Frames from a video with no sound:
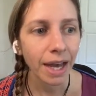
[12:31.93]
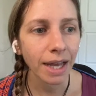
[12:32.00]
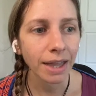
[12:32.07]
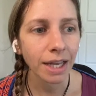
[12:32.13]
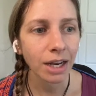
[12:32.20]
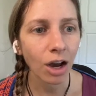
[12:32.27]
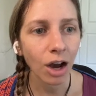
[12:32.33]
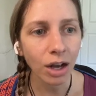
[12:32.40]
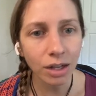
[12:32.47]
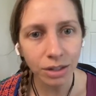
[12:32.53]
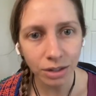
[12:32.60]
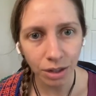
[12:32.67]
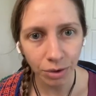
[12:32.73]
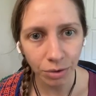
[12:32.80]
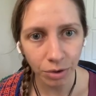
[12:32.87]
And then
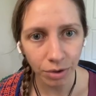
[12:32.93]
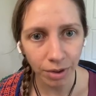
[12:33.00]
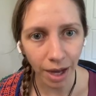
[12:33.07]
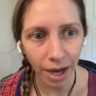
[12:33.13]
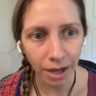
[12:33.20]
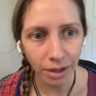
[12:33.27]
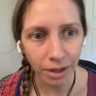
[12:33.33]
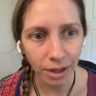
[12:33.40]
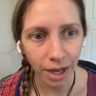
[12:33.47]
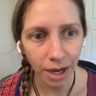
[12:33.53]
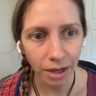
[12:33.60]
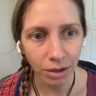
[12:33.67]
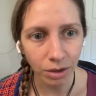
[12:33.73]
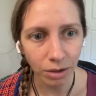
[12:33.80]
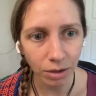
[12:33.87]
also through
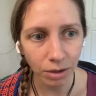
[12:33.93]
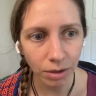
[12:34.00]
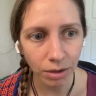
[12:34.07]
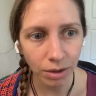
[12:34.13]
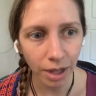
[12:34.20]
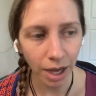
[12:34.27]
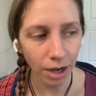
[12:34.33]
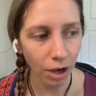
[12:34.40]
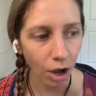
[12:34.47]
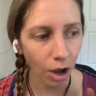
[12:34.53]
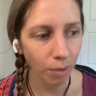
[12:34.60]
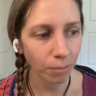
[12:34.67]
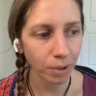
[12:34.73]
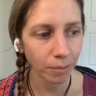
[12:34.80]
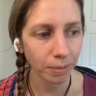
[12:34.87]
that
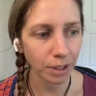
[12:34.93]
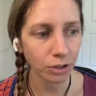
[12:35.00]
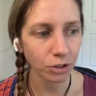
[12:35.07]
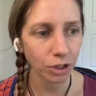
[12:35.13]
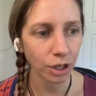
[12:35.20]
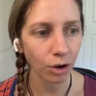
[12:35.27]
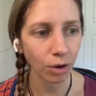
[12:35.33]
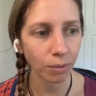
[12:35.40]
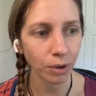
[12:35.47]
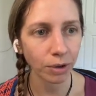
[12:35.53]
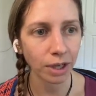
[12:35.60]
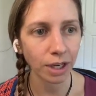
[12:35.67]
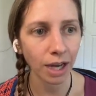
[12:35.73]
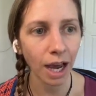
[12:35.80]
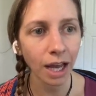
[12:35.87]
complimentary
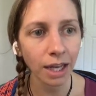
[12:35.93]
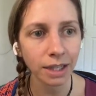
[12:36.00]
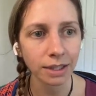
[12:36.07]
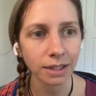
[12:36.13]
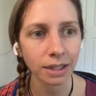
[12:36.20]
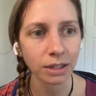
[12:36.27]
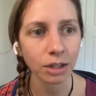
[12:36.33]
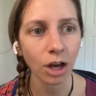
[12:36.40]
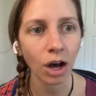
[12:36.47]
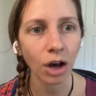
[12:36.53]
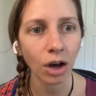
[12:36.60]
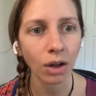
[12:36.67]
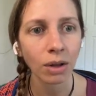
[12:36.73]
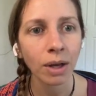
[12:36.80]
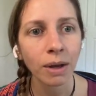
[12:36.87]
hormone analysis
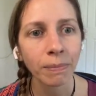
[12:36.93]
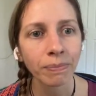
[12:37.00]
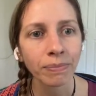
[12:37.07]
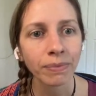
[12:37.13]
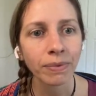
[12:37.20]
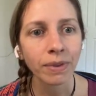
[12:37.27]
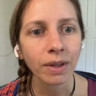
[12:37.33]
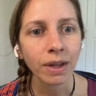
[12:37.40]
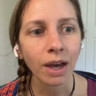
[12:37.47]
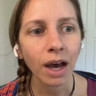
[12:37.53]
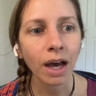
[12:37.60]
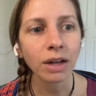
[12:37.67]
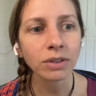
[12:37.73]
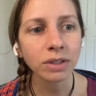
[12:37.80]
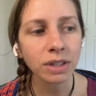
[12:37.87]
call,
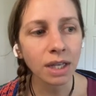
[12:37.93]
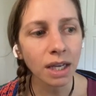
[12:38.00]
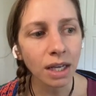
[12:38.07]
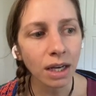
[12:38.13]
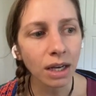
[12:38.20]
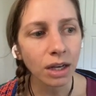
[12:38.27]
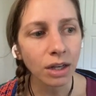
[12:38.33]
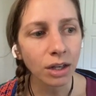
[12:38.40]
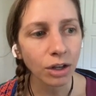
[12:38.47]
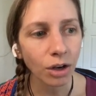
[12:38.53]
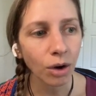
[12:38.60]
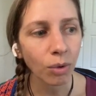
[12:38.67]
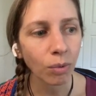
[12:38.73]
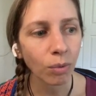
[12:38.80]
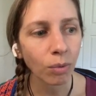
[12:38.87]
I'll see,
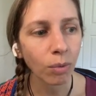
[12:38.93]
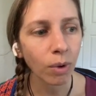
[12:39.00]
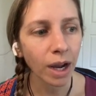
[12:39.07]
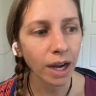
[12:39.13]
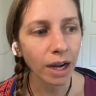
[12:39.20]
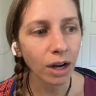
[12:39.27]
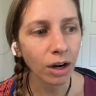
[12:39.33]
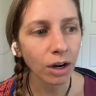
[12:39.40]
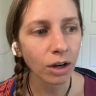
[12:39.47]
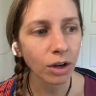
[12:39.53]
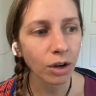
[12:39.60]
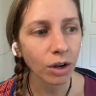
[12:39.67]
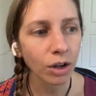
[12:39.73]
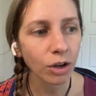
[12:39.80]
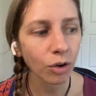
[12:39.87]
where
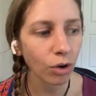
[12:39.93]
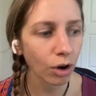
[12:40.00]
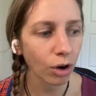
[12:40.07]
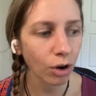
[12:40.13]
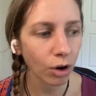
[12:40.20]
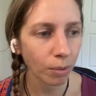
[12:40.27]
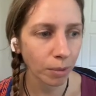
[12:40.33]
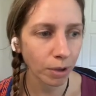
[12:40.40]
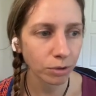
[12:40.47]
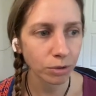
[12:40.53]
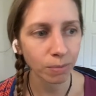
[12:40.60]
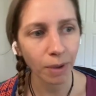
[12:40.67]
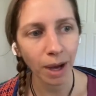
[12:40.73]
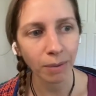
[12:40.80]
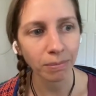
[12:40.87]
your
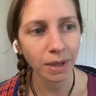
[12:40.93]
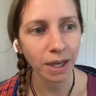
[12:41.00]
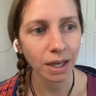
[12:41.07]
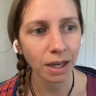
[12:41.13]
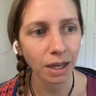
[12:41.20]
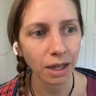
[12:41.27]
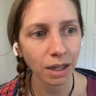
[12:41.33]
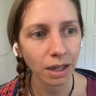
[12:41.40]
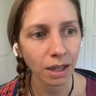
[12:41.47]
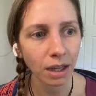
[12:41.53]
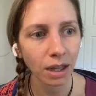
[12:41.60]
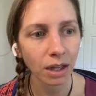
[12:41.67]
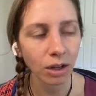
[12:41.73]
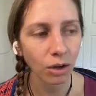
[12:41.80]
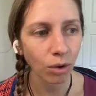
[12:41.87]
hormones might be
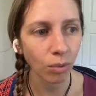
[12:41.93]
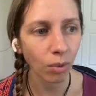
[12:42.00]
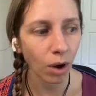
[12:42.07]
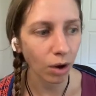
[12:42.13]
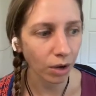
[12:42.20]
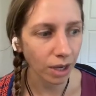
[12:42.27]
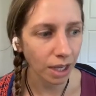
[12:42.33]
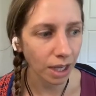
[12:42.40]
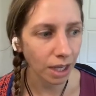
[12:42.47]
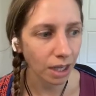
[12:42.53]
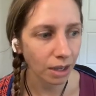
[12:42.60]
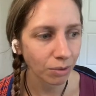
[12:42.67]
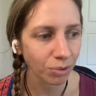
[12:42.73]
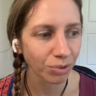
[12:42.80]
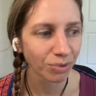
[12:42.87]
a little
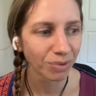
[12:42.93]
wonky,